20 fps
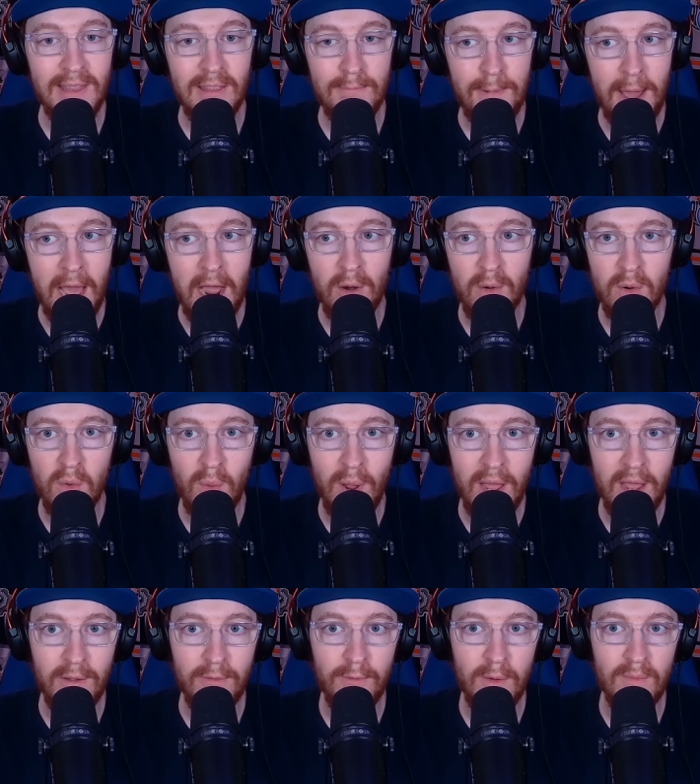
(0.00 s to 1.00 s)
the power
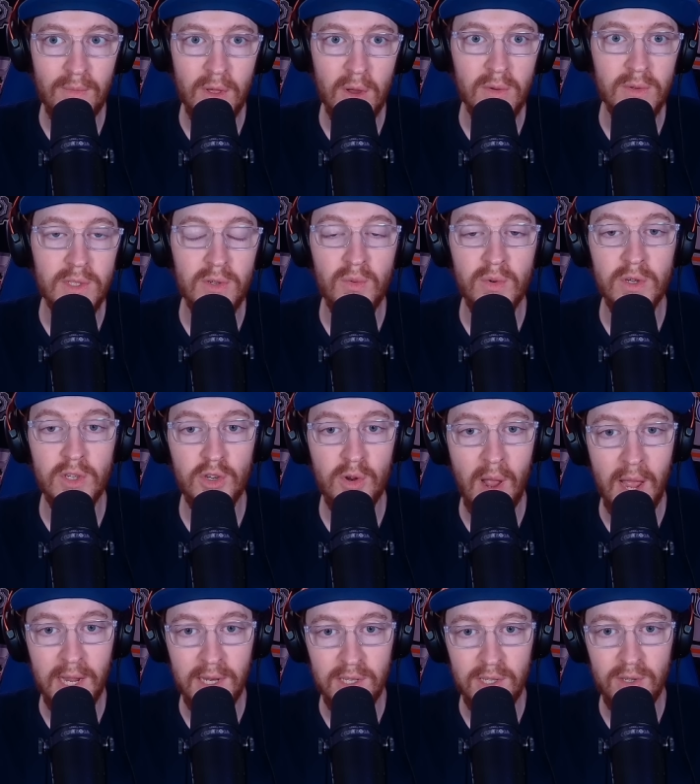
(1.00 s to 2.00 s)
away from those who were
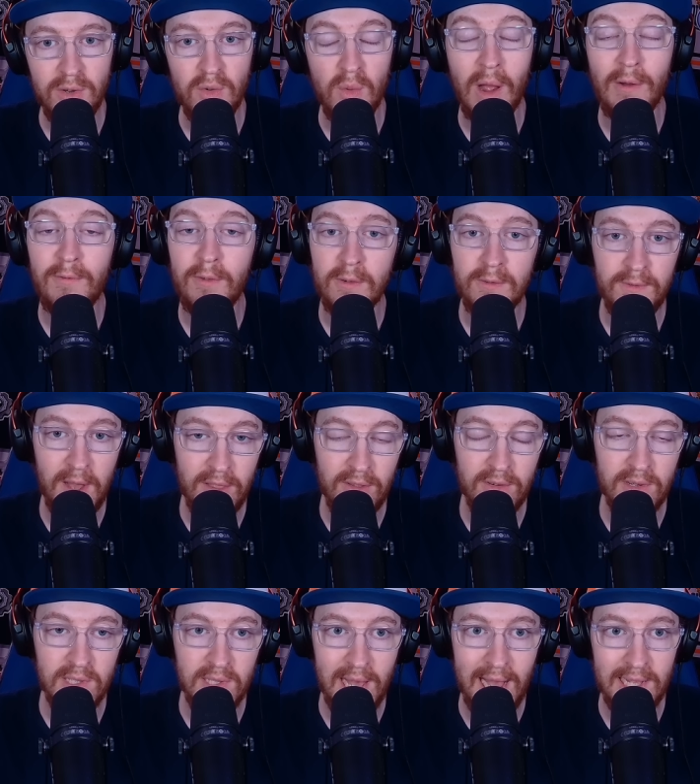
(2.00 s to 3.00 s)
trying to ruffle
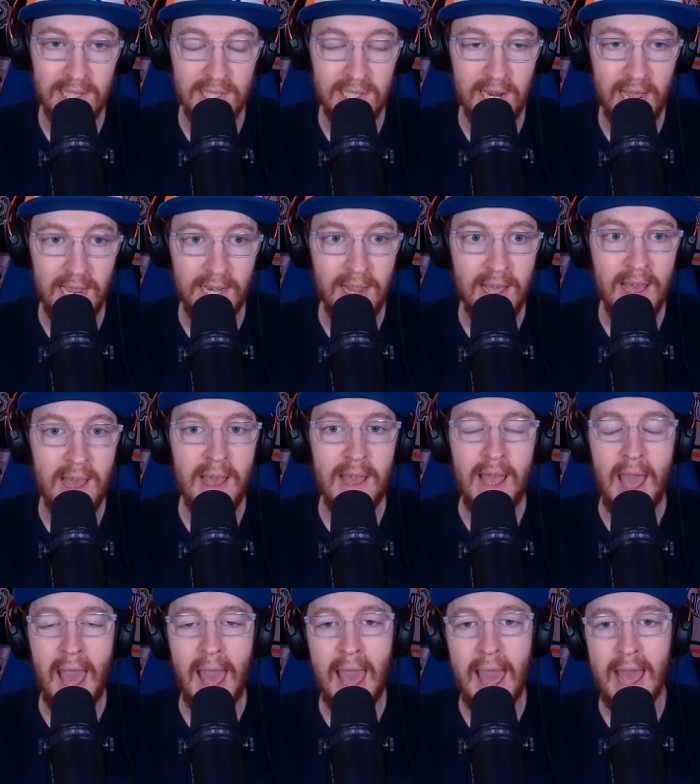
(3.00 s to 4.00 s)
feathers last night.
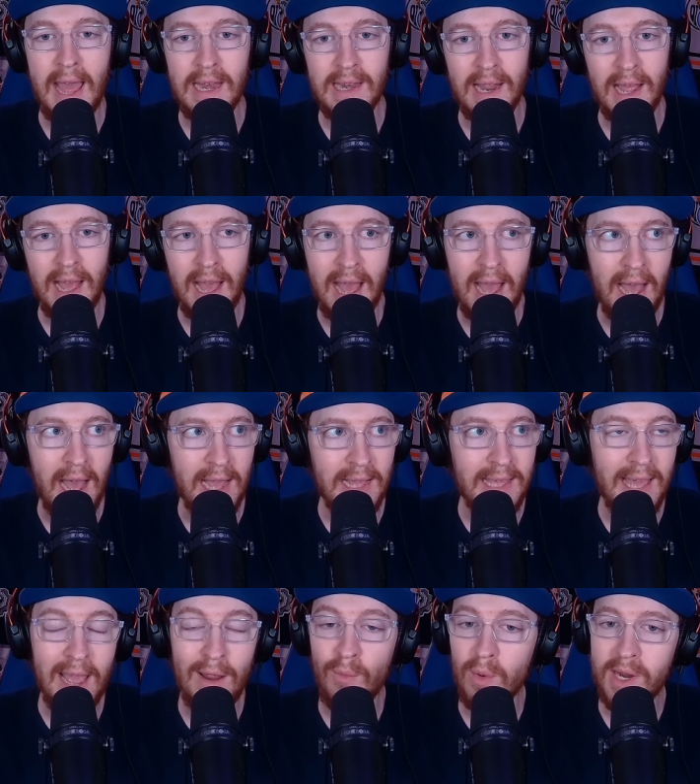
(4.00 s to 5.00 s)
And
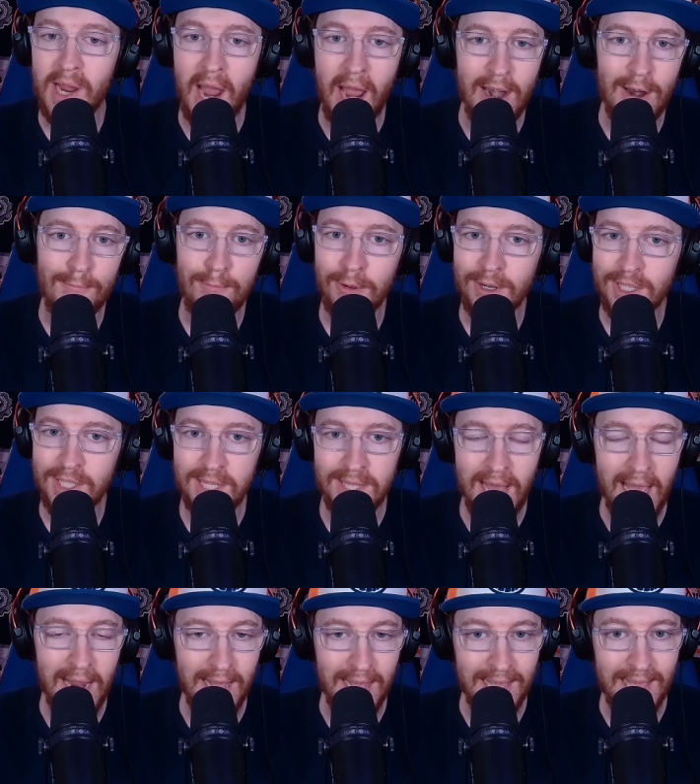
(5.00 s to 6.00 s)
again, we're kind of pushing
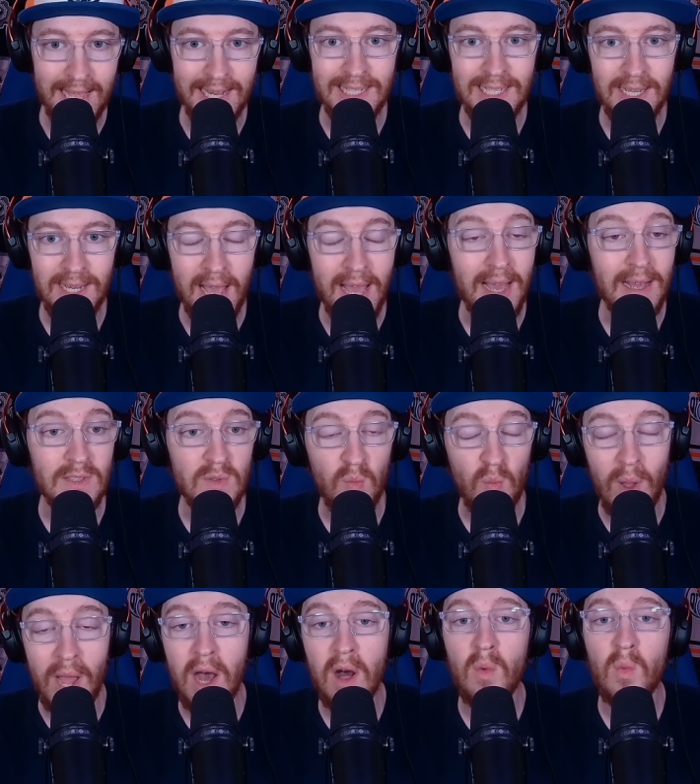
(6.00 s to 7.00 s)
that again today as
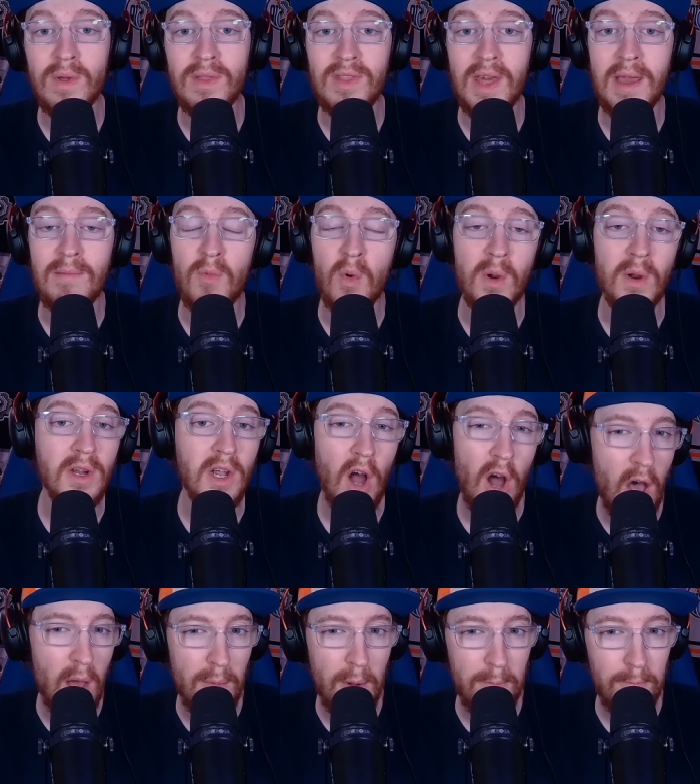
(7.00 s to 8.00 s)
well with a more
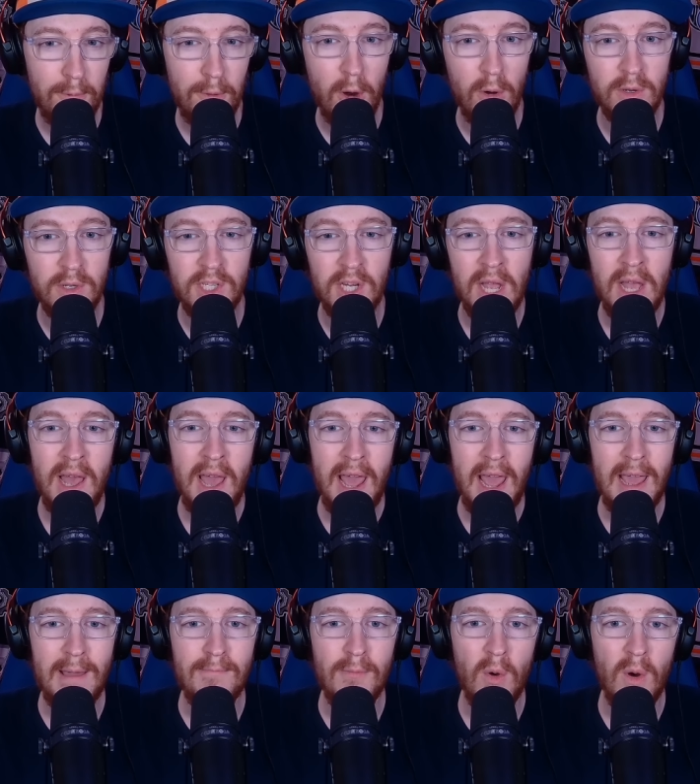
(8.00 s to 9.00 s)
calm approach,
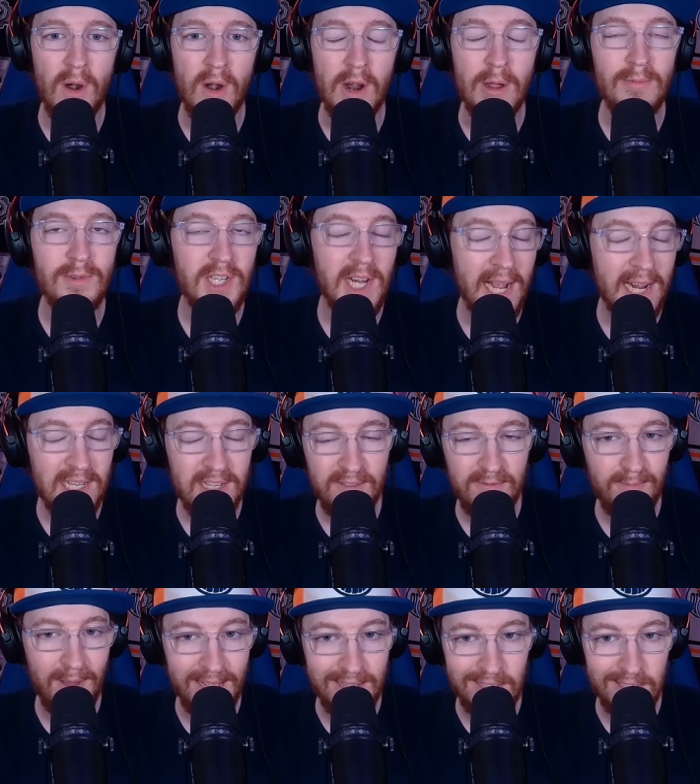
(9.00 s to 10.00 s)
a more
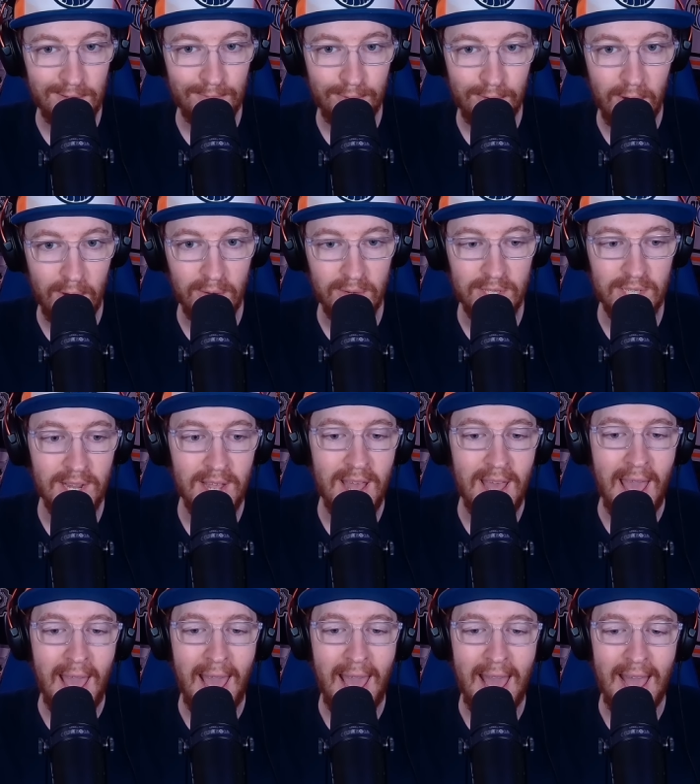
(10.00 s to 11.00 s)
objective-based approach.
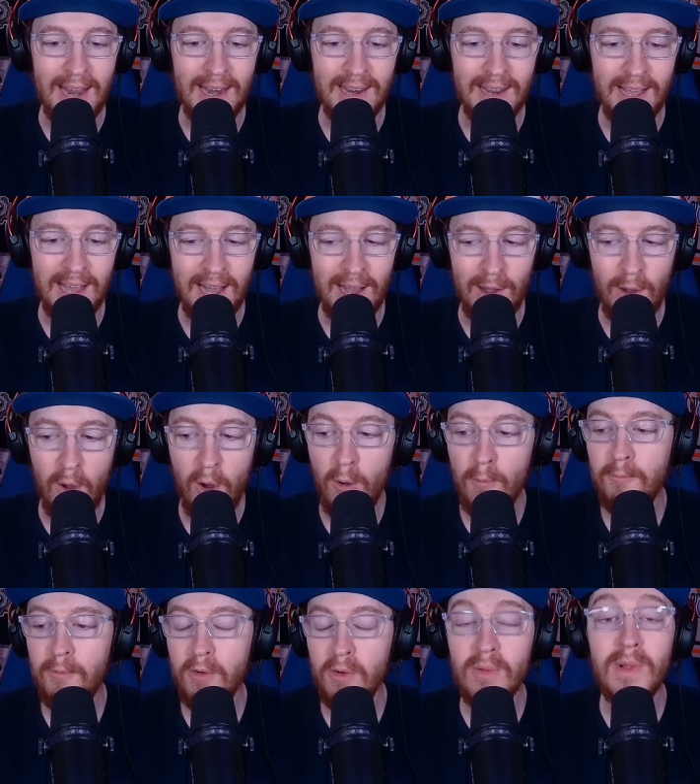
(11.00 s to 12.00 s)
And
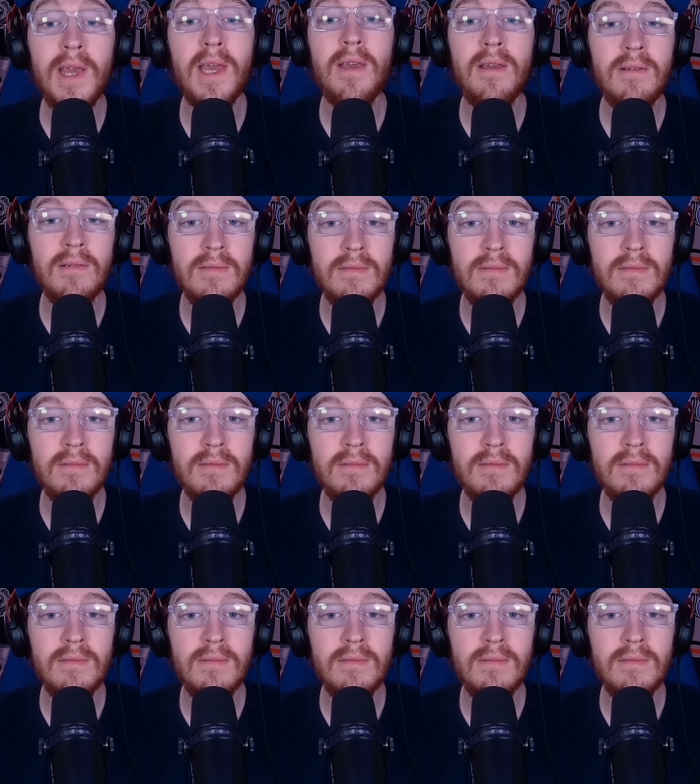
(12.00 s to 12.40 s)
hopefully,